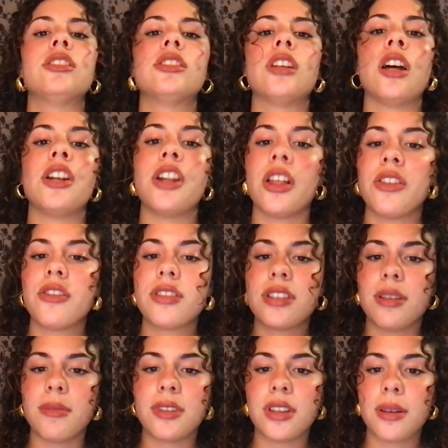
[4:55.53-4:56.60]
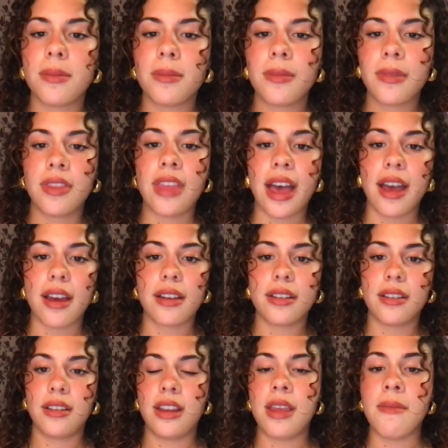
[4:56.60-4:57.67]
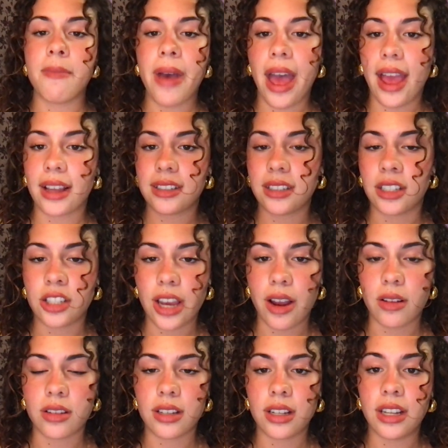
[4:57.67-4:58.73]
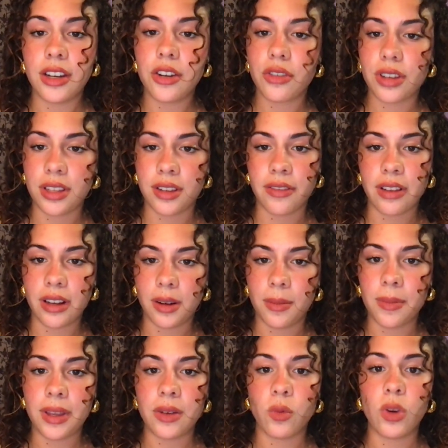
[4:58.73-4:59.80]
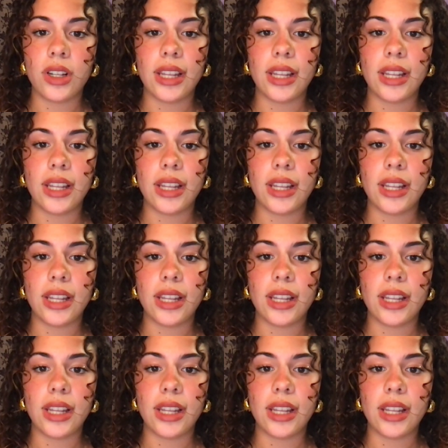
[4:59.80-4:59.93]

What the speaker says: Another symptom that impacts a child's literacy development when